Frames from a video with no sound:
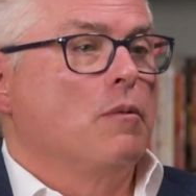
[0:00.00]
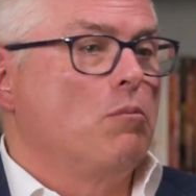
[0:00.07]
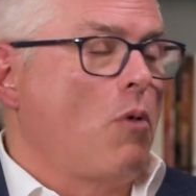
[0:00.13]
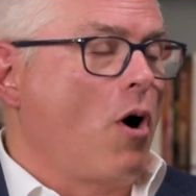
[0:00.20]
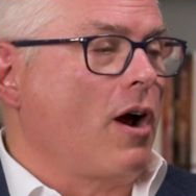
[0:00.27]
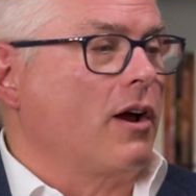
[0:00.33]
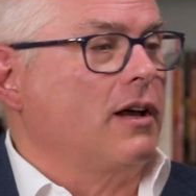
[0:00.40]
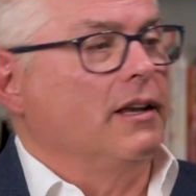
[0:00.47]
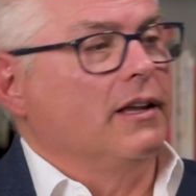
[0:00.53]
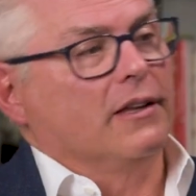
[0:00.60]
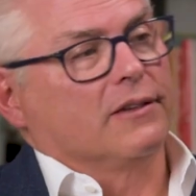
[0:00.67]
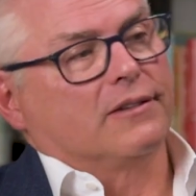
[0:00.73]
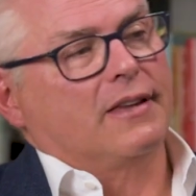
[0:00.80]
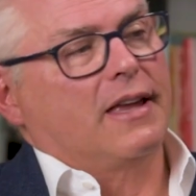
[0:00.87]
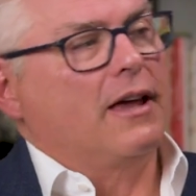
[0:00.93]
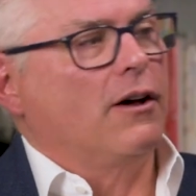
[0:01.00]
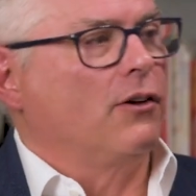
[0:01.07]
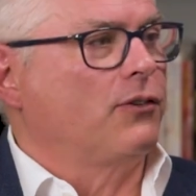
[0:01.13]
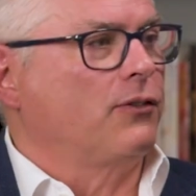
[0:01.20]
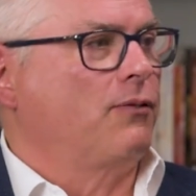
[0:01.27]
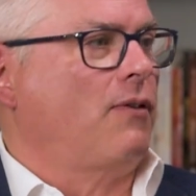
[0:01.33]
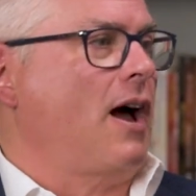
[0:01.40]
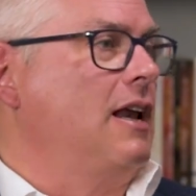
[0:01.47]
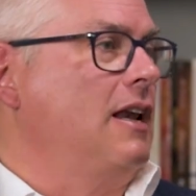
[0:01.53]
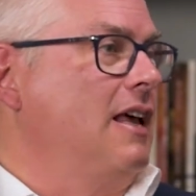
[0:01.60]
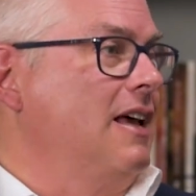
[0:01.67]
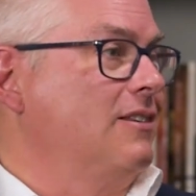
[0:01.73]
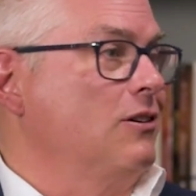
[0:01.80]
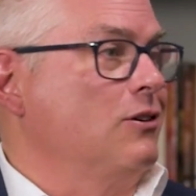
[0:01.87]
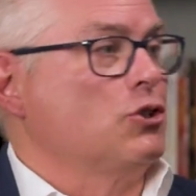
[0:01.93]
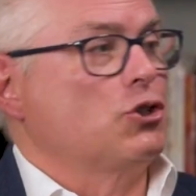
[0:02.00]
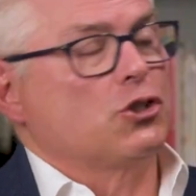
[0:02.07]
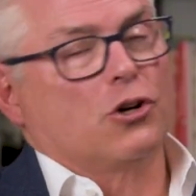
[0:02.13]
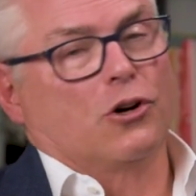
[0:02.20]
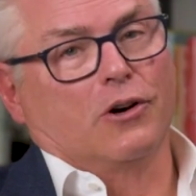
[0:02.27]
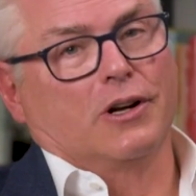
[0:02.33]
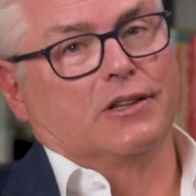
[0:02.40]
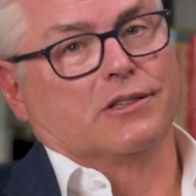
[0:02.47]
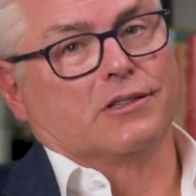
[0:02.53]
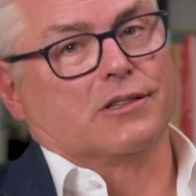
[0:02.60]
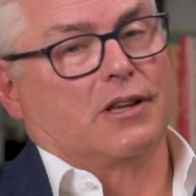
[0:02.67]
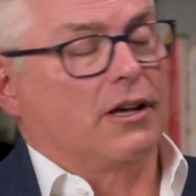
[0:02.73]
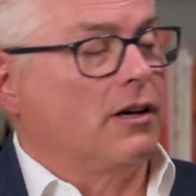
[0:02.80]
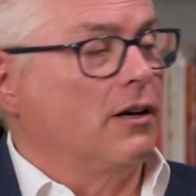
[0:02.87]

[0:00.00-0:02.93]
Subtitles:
marketing, sales, finance, insurance.